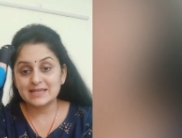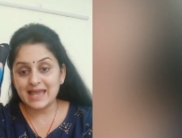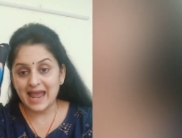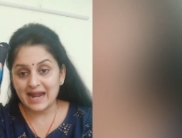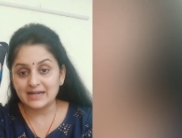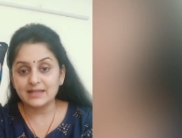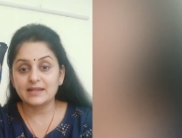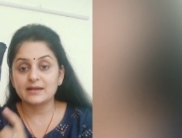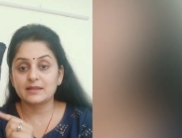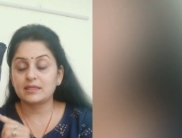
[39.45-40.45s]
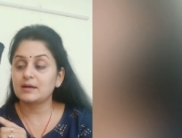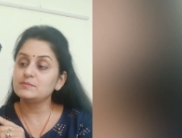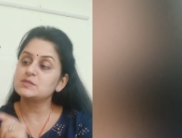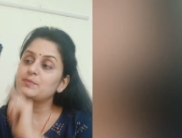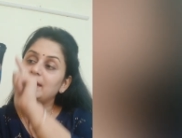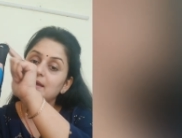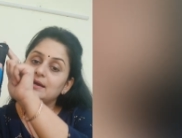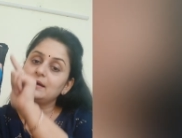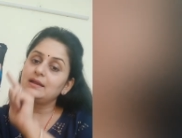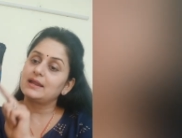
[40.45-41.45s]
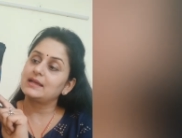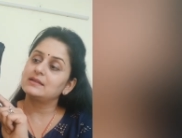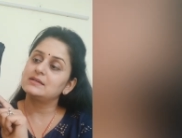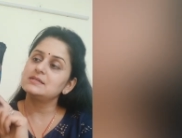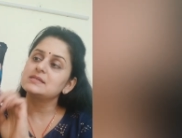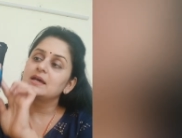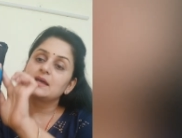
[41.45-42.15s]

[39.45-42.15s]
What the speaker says: hand in a thumb spica like this,